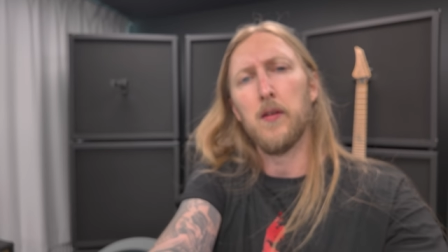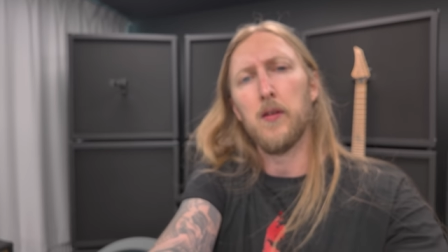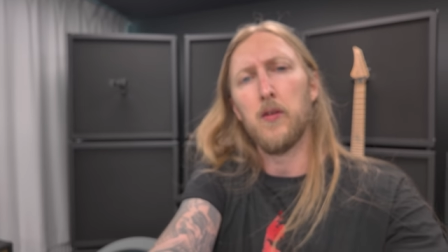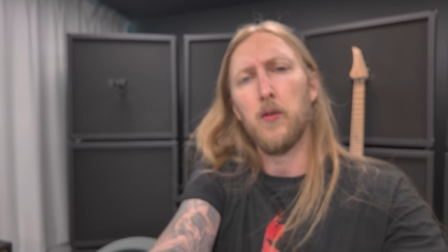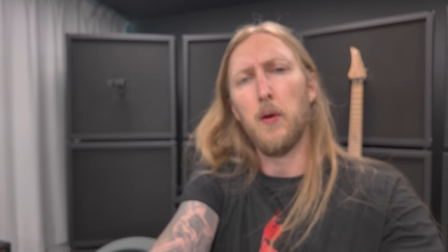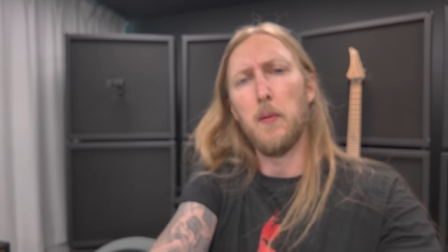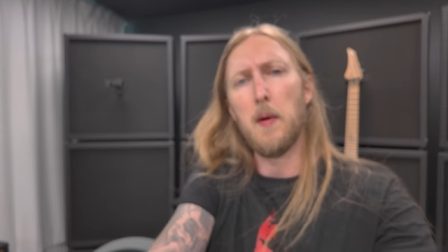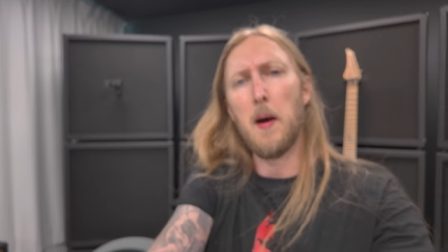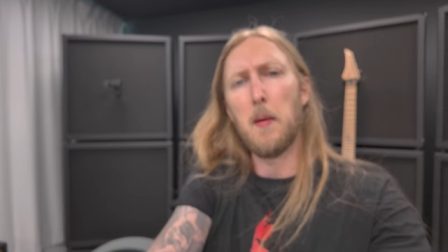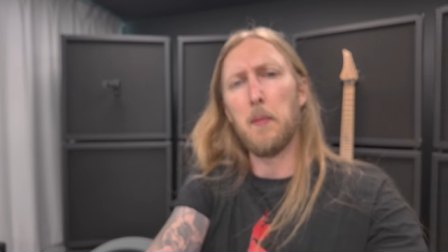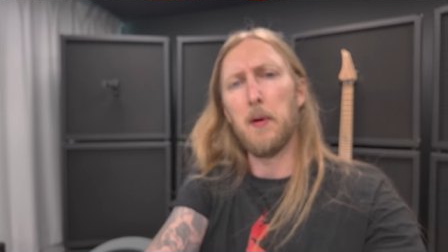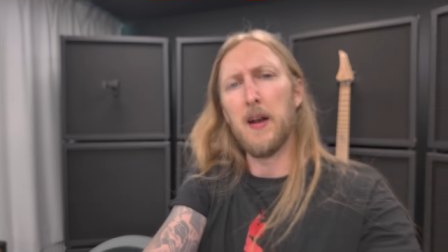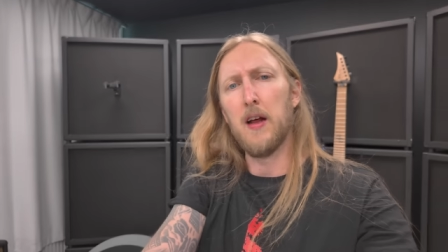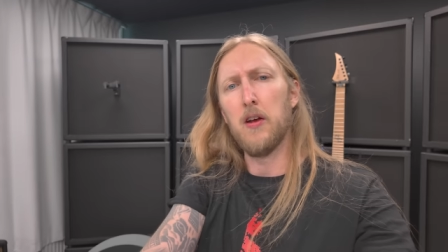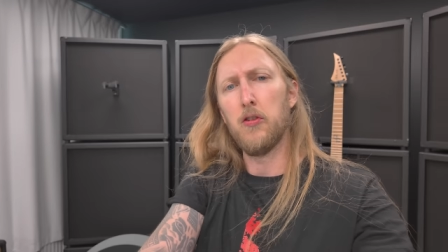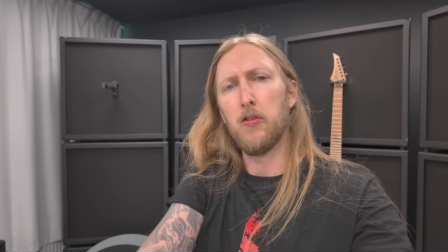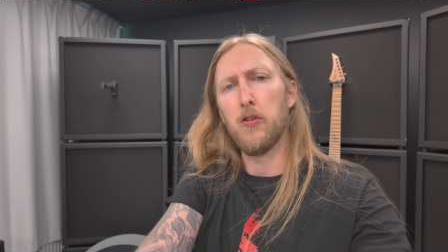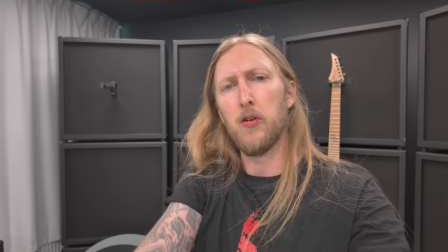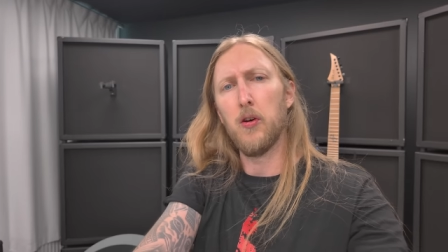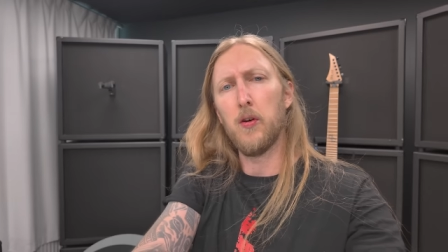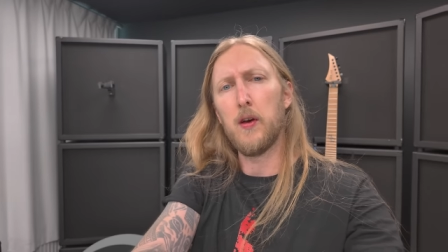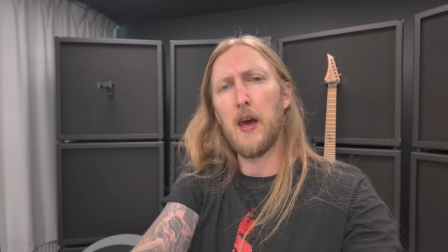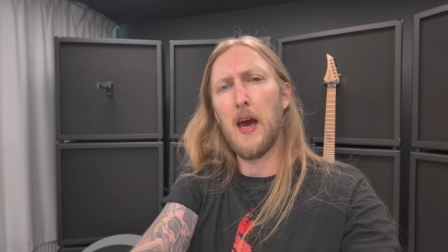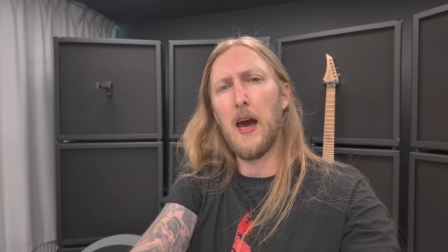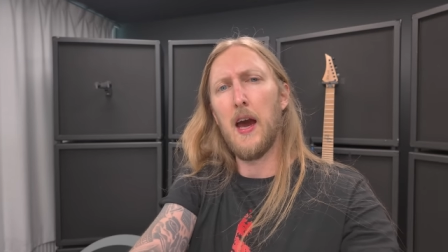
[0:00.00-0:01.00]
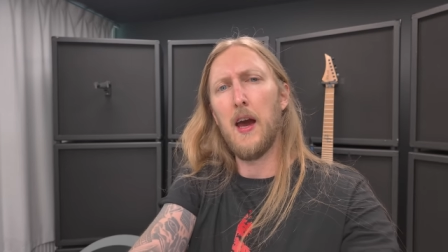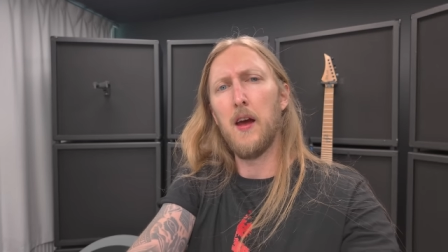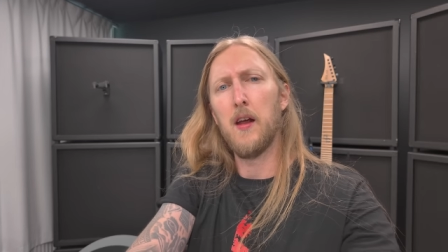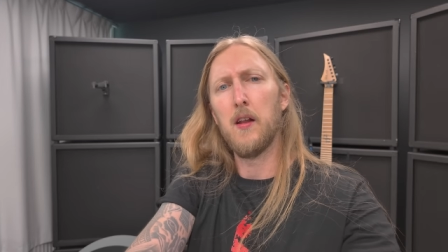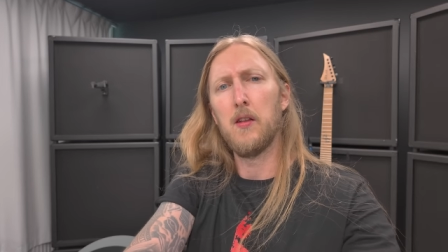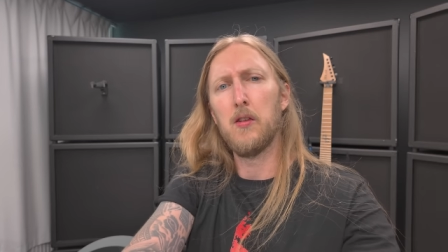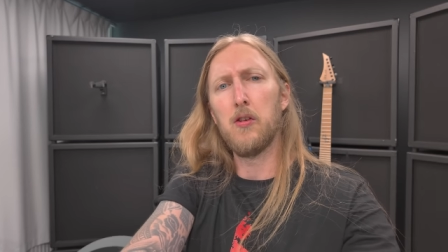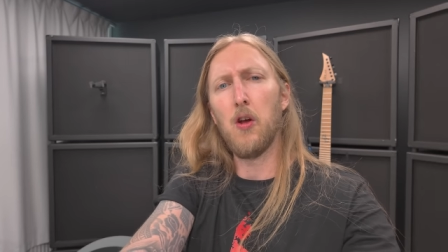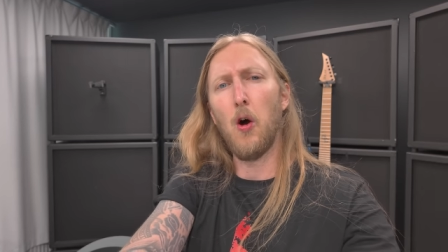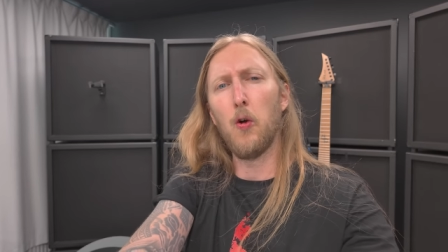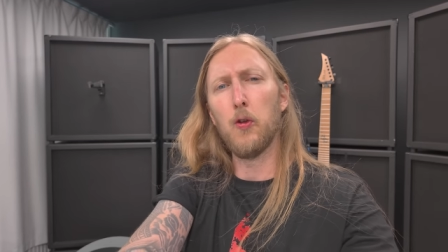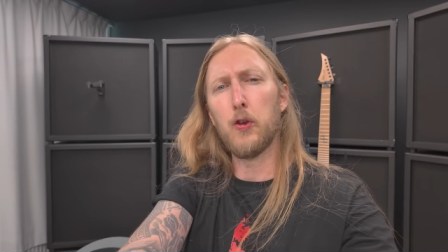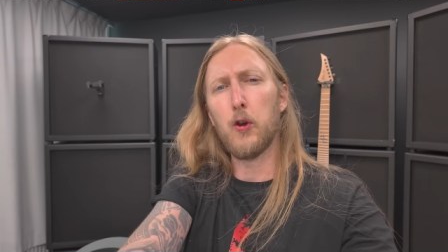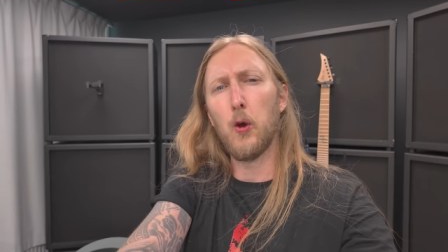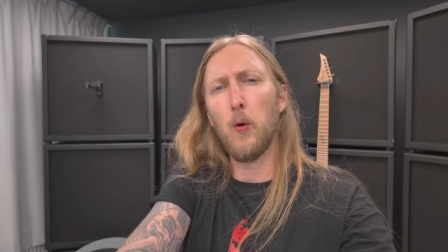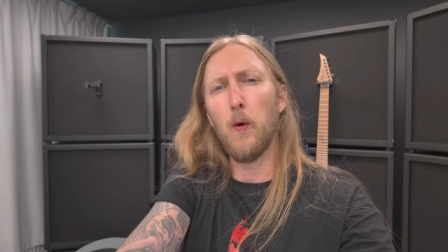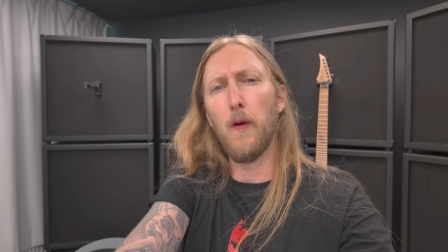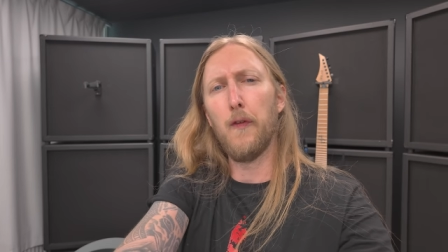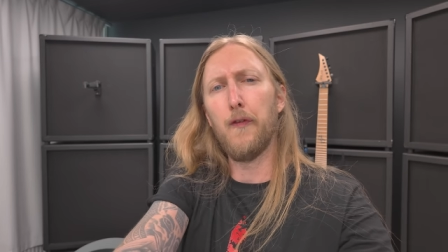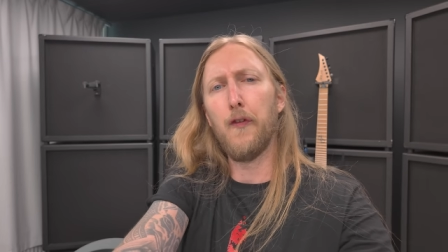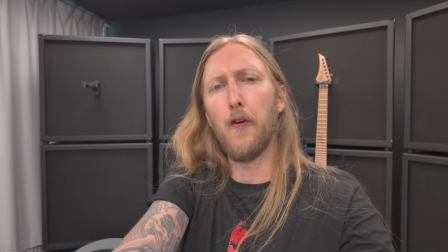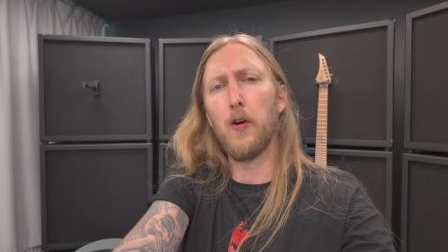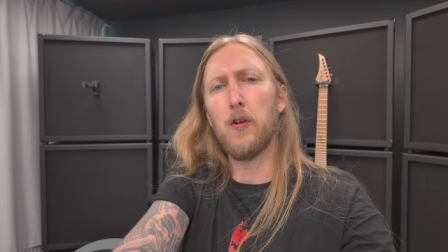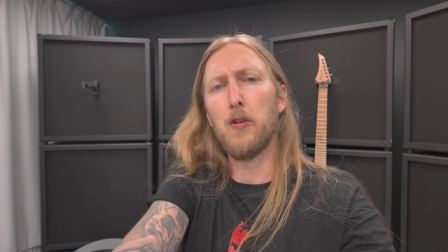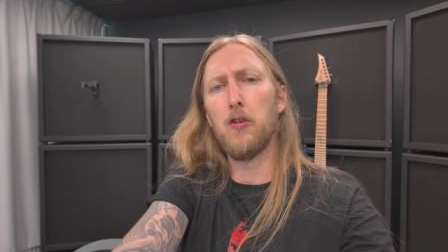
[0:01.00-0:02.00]
Remember this, okay? Don't do
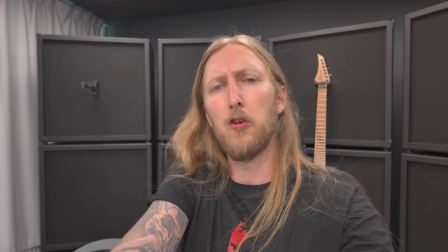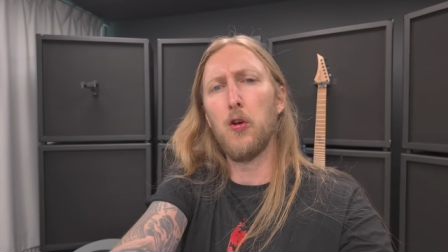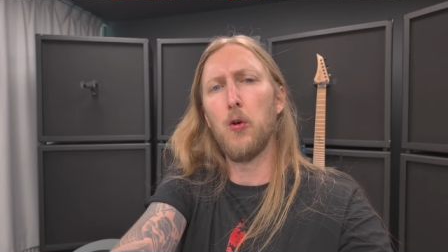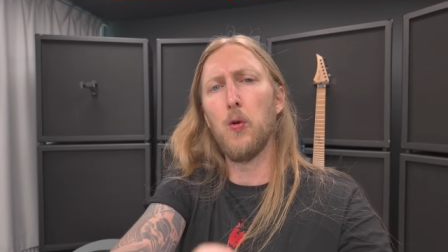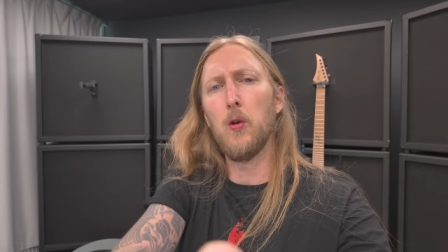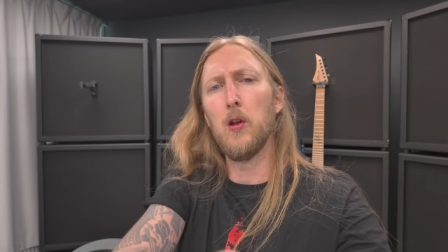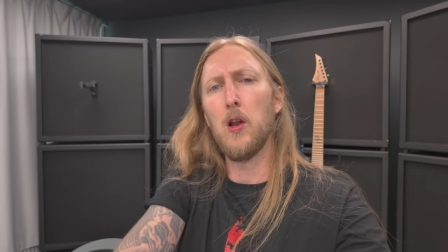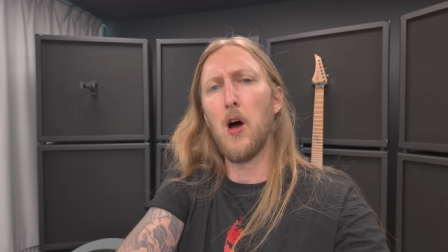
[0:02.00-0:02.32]
it for too